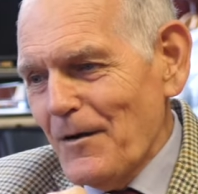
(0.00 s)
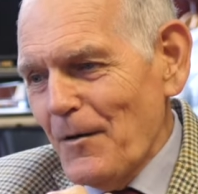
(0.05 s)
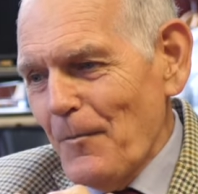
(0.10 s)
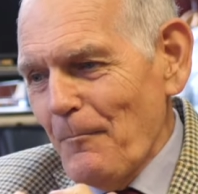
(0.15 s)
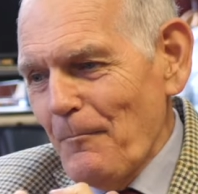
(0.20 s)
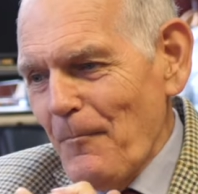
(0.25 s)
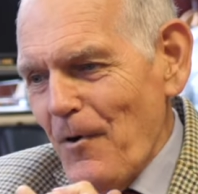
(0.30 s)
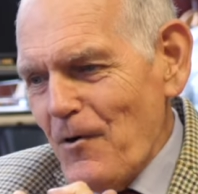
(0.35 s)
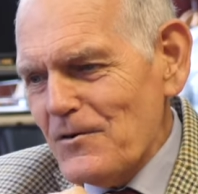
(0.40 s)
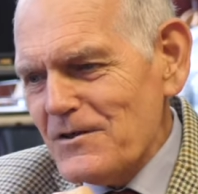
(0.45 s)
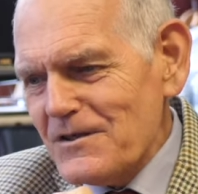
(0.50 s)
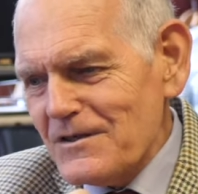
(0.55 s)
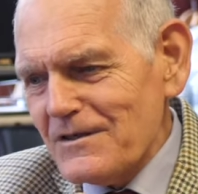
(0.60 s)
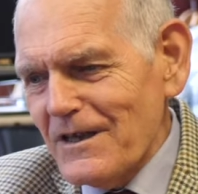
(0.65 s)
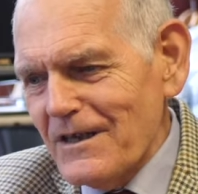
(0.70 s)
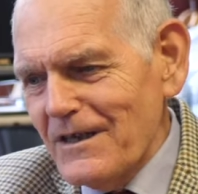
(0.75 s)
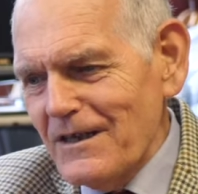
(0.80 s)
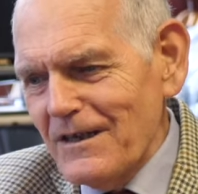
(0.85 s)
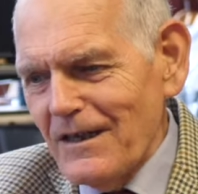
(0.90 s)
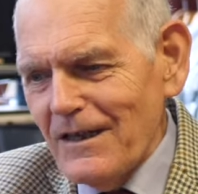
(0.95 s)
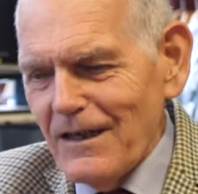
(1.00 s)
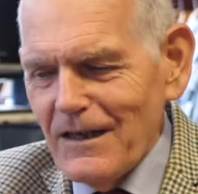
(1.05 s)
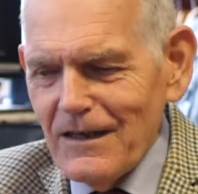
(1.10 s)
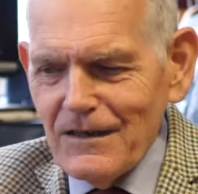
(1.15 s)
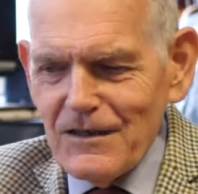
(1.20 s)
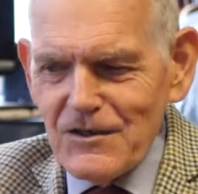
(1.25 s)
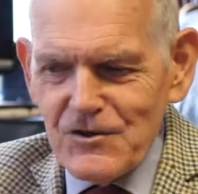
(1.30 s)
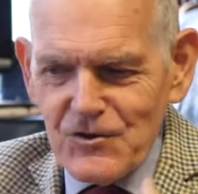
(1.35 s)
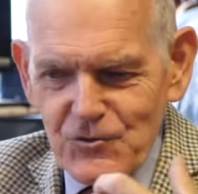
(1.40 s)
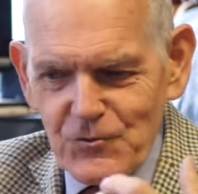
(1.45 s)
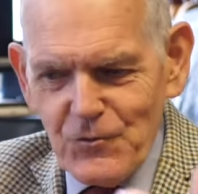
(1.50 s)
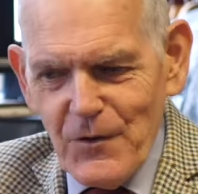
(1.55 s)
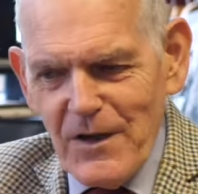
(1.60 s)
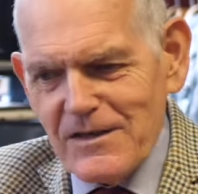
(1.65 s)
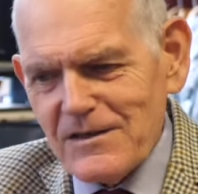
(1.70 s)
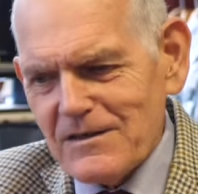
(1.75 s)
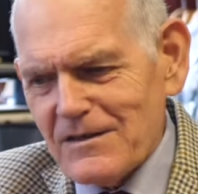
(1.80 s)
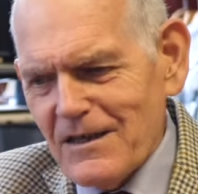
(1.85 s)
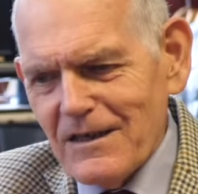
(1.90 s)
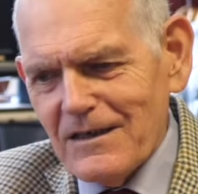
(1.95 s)
most English
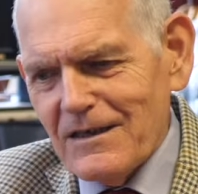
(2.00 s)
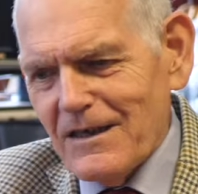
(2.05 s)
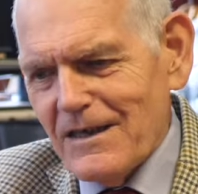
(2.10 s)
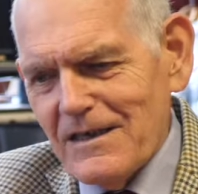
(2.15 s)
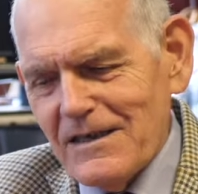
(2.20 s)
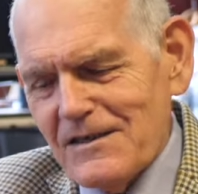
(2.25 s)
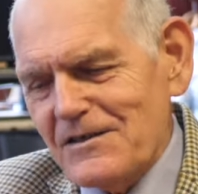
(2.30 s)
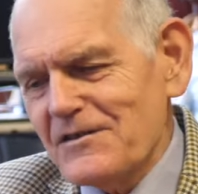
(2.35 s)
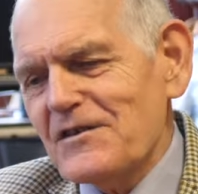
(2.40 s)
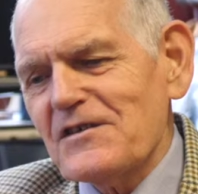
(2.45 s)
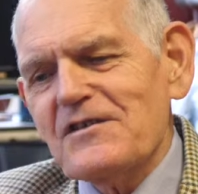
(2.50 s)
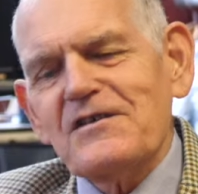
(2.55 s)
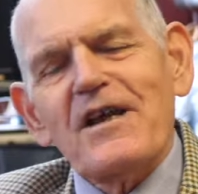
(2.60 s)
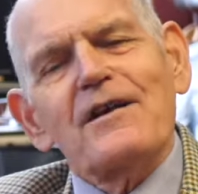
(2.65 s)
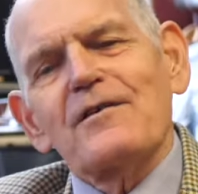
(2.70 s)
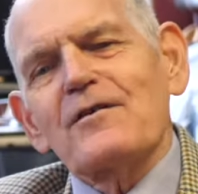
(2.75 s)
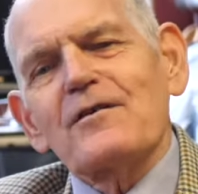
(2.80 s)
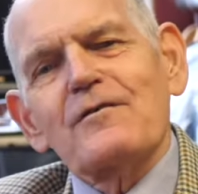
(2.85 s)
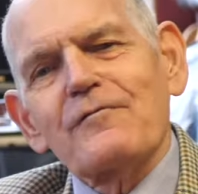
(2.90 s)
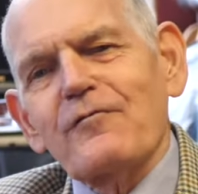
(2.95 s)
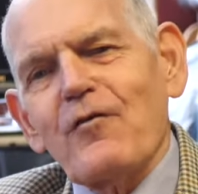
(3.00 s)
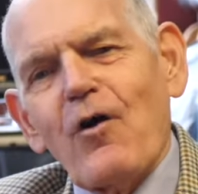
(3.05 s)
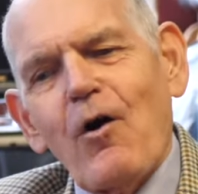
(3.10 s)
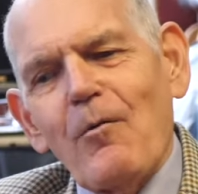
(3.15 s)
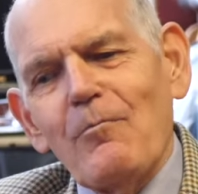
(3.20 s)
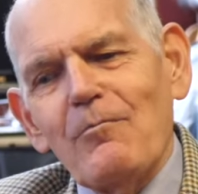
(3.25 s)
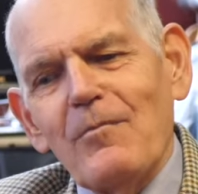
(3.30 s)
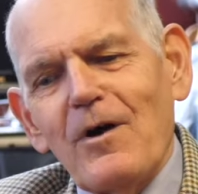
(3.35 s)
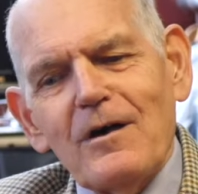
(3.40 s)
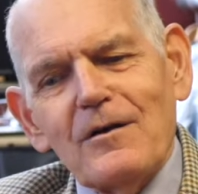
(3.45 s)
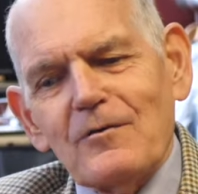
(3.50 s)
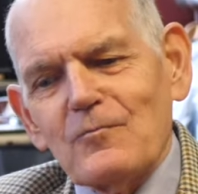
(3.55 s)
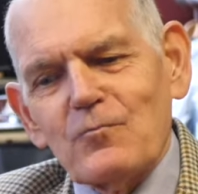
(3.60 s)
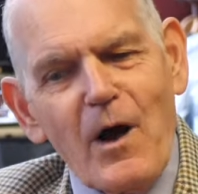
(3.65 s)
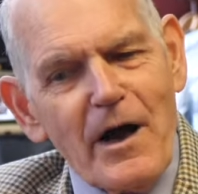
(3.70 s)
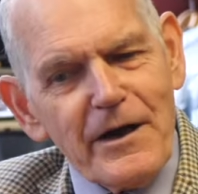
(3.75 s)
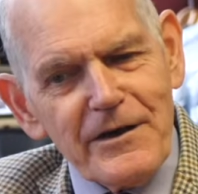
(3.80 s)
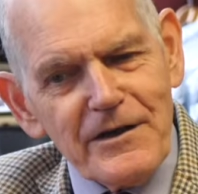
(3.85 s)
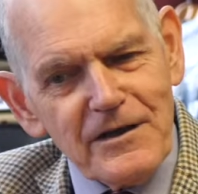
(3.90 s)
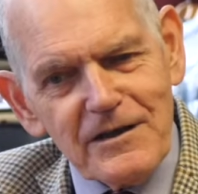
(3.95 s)
dress is descended from
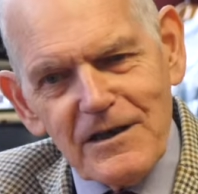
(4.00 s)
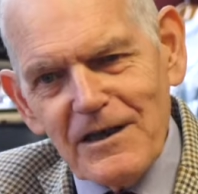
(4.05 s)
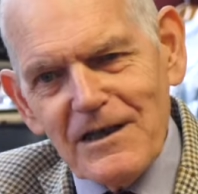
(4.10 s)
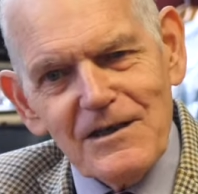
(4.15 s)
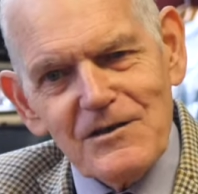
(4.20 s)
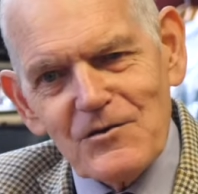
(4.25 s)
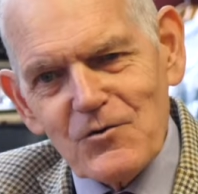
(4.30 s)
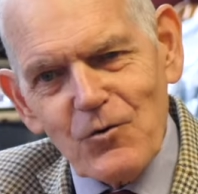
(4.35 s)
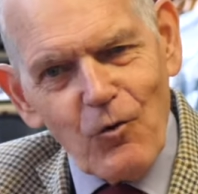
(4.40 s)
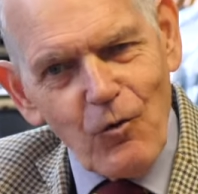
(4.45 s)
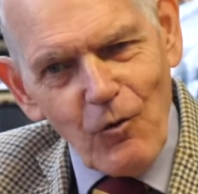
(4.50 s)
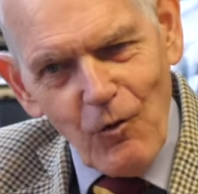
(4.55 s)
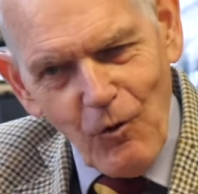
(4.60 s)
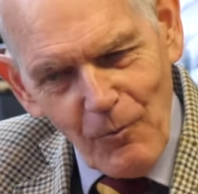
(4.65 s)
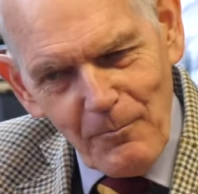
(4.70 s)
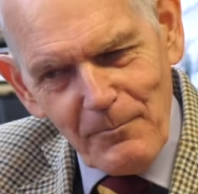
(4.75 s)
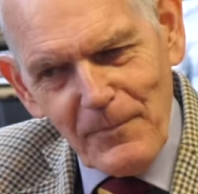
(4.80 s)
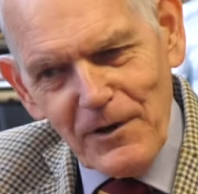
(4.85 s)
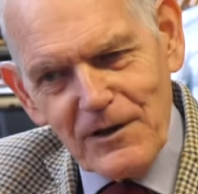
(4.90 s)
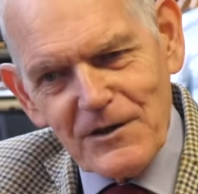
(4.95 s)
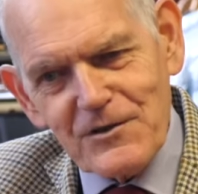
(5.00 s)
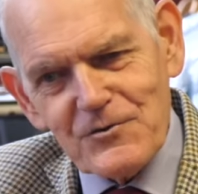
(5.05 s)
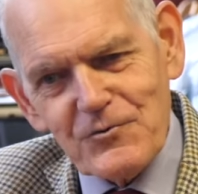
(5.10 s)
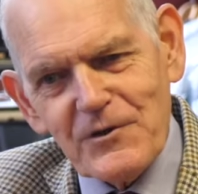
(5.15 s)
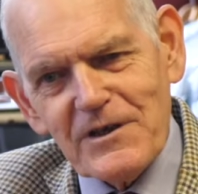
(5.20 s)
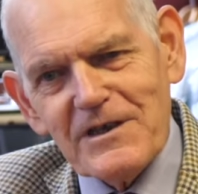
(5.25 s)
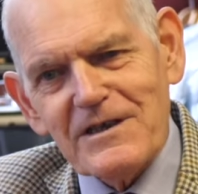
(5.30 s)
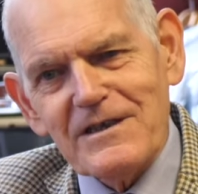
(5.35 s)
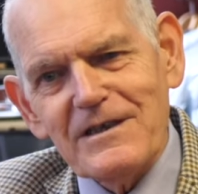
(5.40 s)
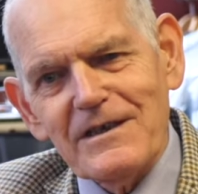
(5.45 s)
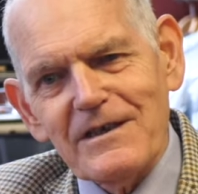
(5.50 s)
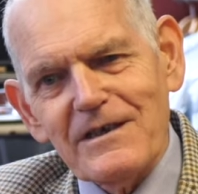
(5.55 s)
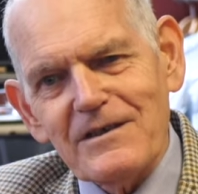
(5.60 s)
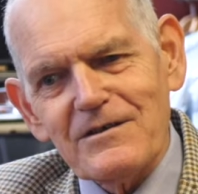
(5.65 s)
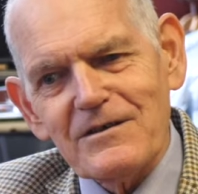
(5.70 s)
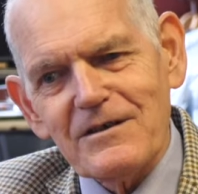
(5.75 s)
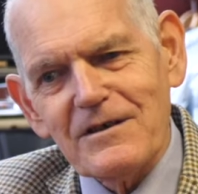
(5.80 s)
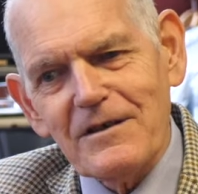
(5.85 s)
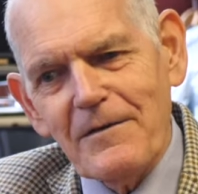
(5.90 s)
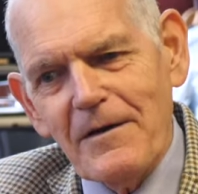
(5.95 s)
riding kit or military
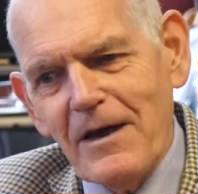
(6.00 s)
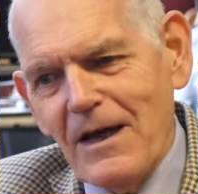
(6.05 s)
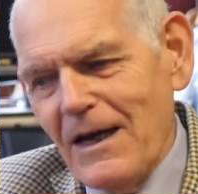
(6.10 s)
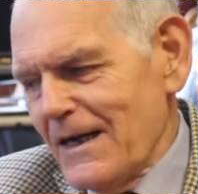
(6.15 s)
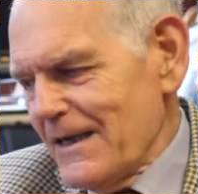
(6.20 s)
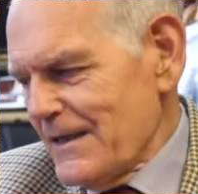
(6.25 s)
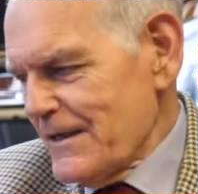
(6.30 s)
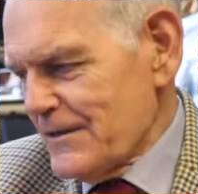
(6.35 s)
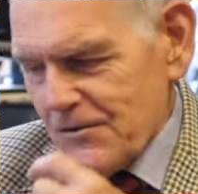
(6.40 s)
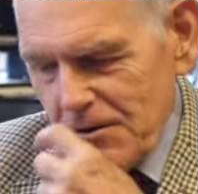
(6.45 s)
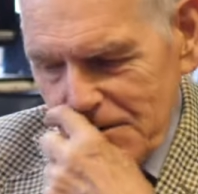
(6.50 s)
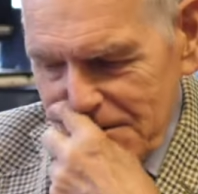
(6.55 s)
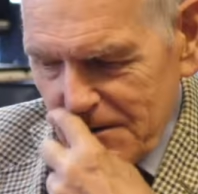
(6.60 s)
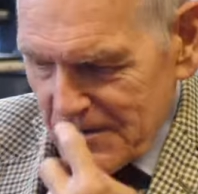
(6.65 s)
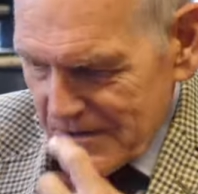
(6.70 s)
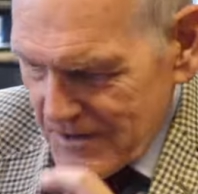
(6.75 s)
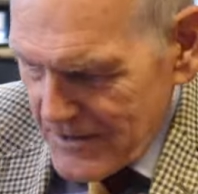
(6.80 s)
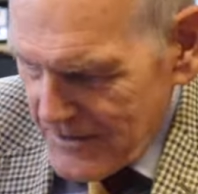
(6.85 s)
kit. Just